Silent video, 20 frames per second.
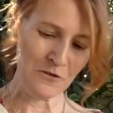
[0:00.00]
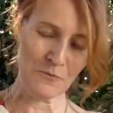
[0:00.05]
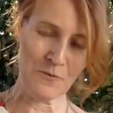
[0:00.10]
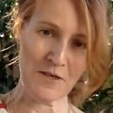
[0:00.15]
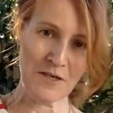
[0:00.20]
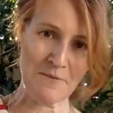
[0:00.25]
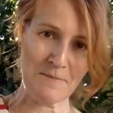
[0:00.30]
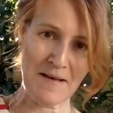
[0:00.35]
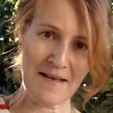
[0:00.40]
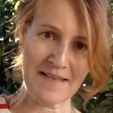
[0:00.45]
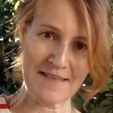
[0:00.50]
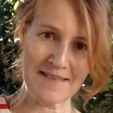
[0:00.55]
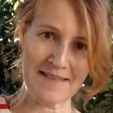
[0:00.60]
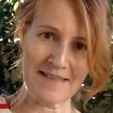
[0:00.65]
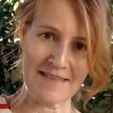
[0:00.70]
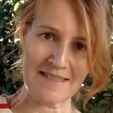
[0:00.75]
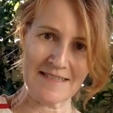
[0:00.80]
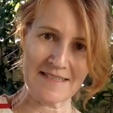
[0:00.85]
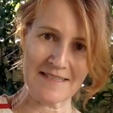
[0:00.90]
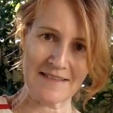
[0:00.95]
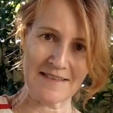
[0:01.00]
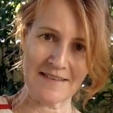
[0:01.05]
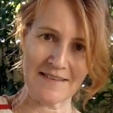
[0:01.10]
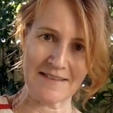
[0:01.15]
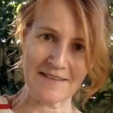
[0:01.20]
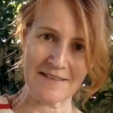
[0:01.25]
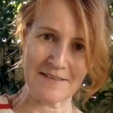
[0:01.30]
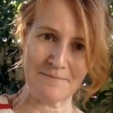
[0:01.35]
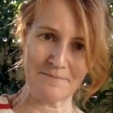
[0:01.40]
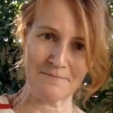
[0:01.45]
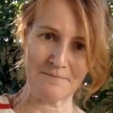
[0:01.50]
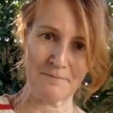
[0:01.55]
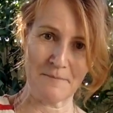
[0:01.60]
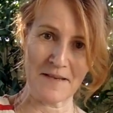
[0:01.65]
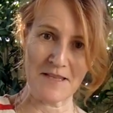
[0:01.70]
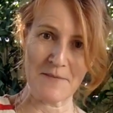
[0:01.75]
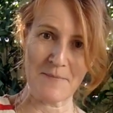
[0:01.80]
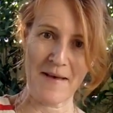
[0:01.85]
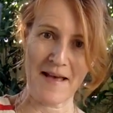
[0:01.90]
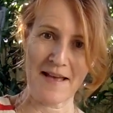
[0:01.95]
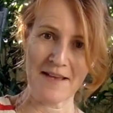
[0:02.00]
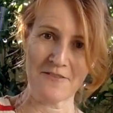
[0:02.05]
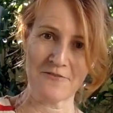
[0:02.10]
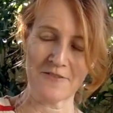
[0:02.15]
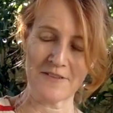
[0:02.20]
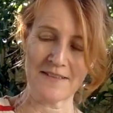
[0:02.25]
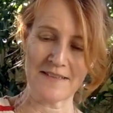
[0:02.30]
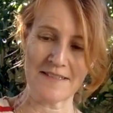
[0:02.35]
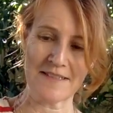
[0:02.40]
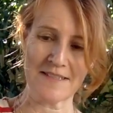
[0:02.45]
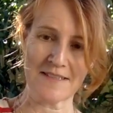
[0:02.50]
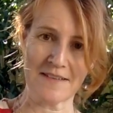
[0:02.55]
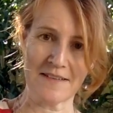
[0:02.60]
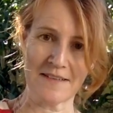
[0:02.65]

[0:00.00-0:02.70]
When I made these, I made the pattern for these.